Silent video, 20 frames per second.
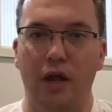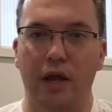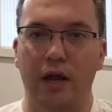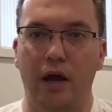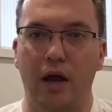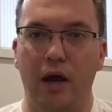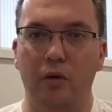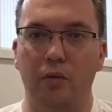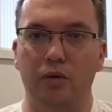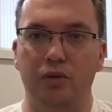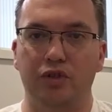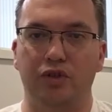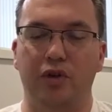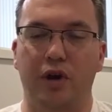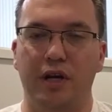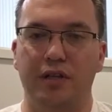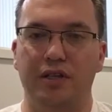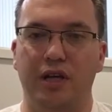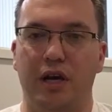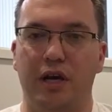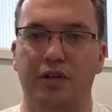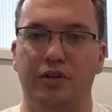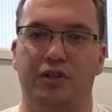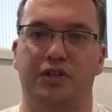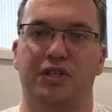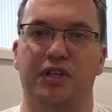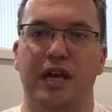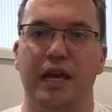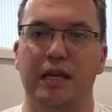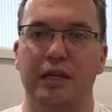and I will try to
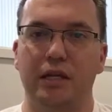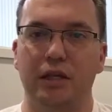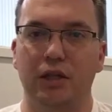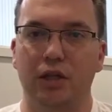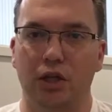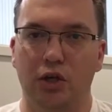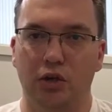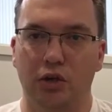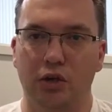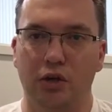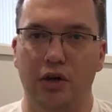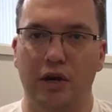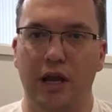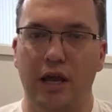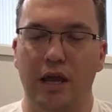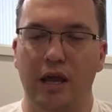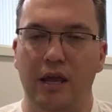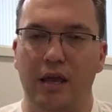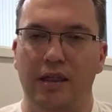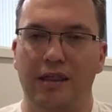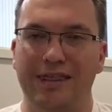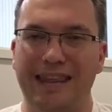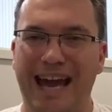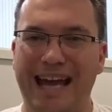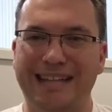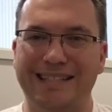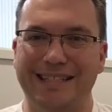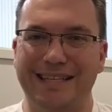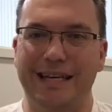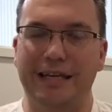understand and learn
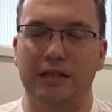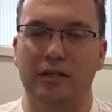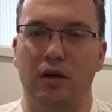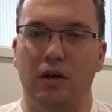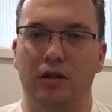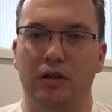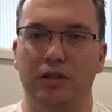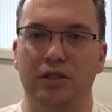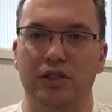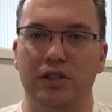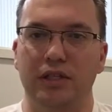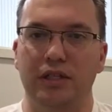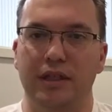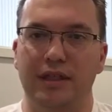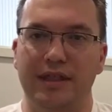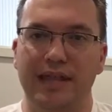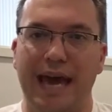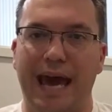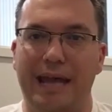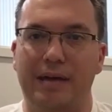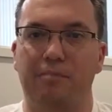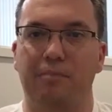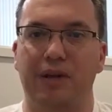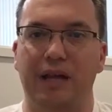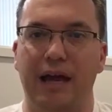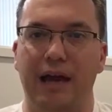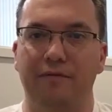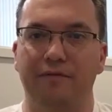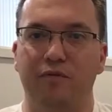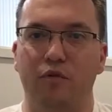that technology, that
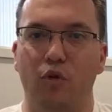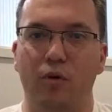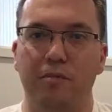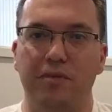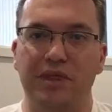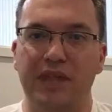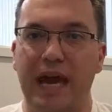platform,